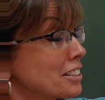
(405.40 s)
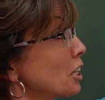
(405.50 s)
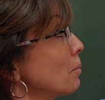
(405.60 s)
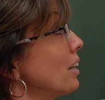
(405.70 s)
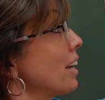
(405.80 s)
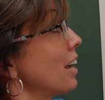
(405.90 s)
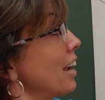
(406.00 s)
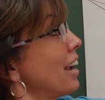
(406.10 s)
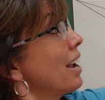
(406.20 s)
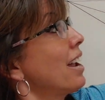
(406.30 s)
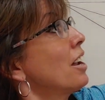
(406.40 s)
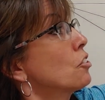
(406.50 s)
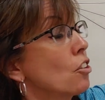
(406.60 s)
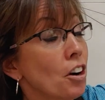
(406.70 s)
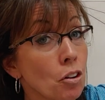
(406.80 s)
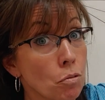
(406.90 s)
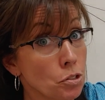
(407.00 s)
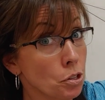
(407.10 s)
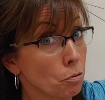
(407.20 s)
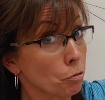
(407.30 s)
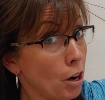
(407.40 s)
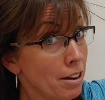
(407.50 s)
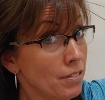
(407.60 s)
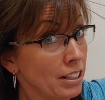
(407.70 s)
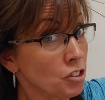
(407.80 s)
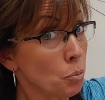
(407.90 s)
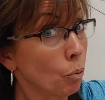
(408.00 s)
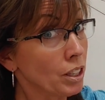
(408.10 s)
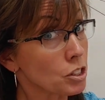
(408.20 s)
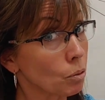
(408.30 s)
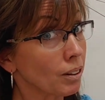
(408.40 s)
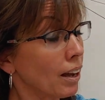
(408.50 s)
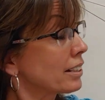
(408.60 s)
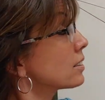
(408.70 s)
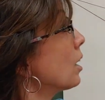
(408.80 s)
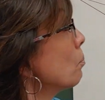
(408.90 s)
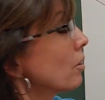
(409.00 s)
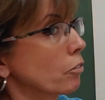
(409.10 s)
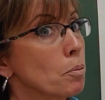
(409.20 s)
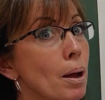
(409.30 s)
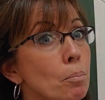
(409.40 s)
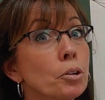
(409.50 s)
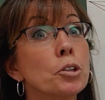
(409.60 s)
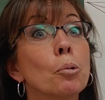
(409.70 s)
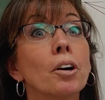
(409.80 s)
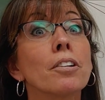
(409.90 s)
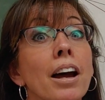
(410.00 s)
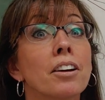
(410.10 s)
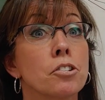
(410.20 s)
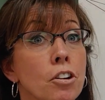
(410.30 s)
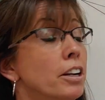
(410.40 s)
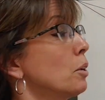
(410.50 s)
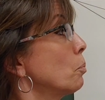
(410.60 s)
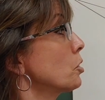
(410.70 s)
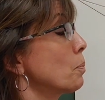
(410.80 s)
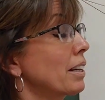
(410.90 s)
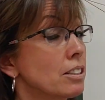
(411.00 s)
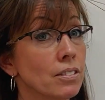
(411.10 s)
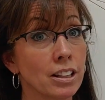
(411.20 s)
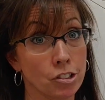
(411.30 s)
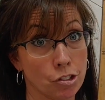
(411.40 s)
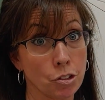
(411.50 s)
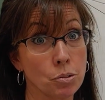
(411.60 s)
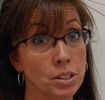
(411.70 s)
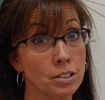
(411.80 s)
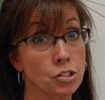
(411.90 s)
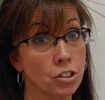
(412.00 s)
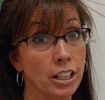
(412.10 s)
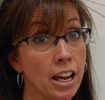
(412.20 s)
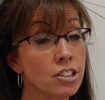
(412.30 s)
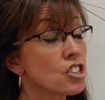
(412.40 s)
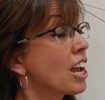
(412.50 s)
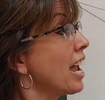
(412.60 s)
segment and draw it over to the right vanishing point so it lines up. Remember, you are not drawing in perspective unless you're using a straight edge.